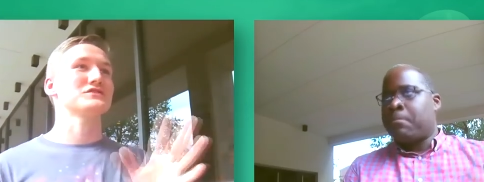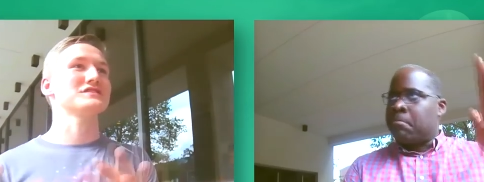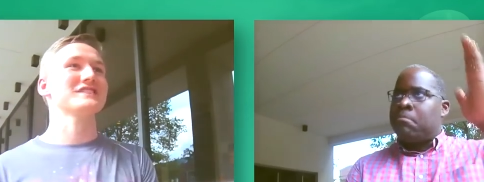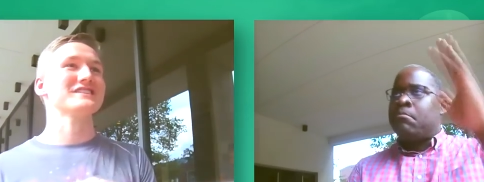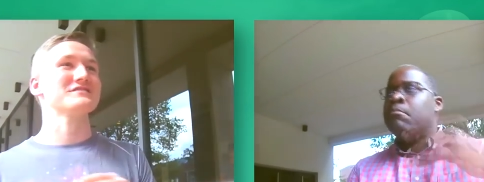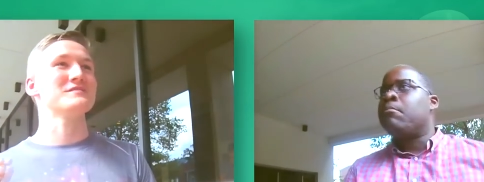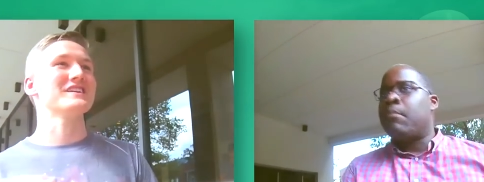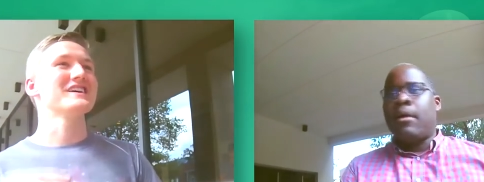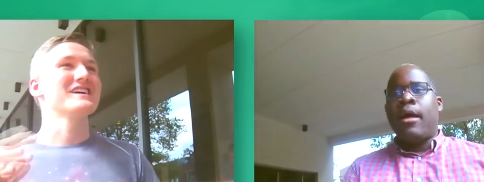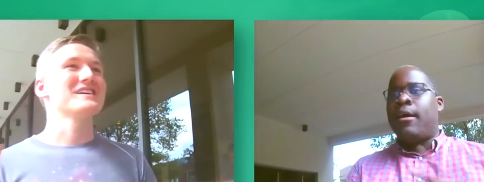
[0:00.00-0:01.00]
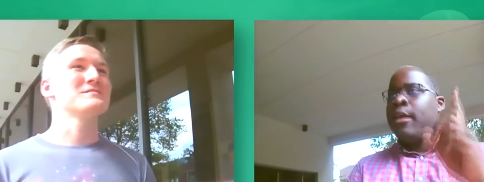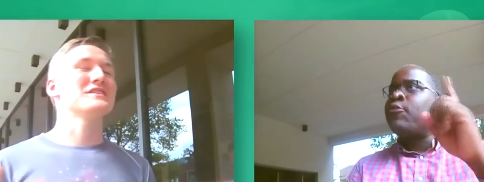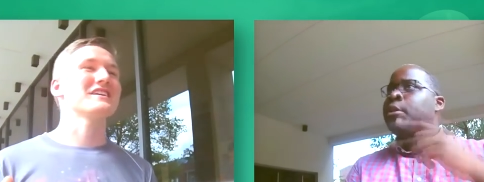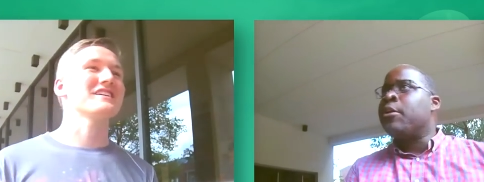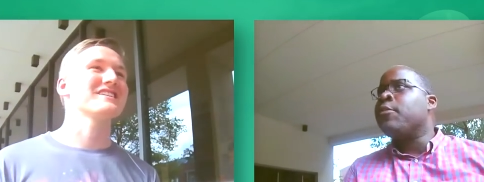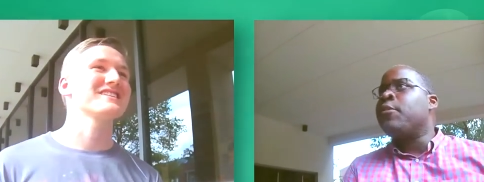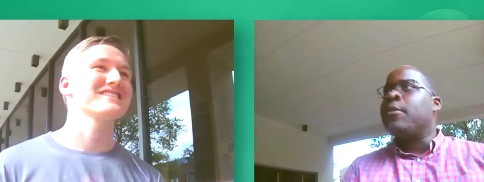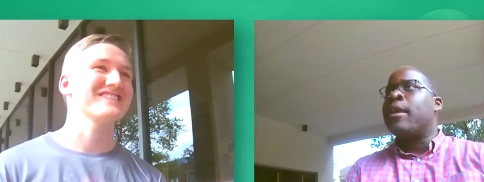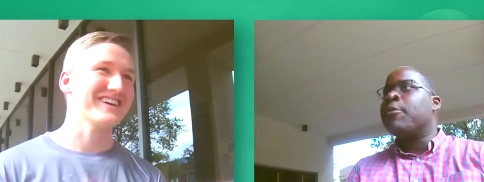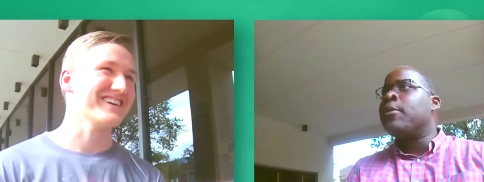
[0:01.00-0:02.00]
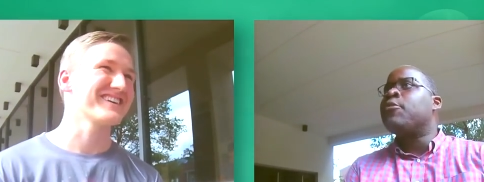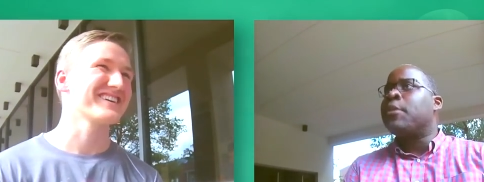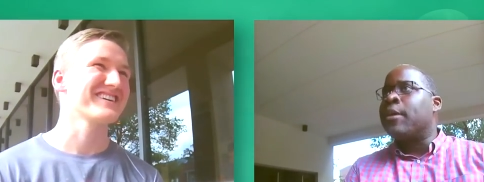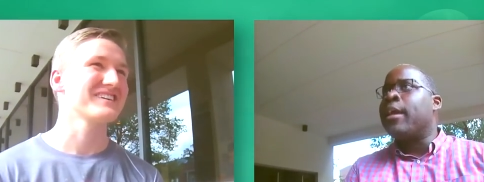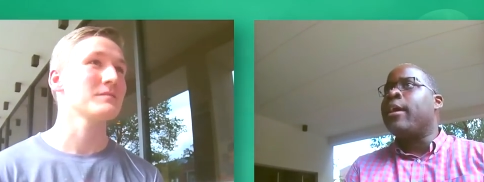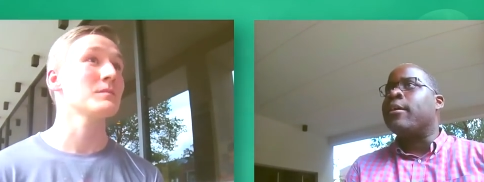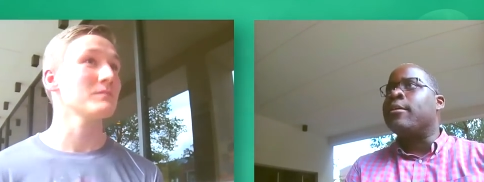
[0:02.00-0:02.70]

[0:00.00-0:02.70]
Speaker 1: are decisive, but uh, engineering but, uh, too, chemical yeah. engineering, yeah.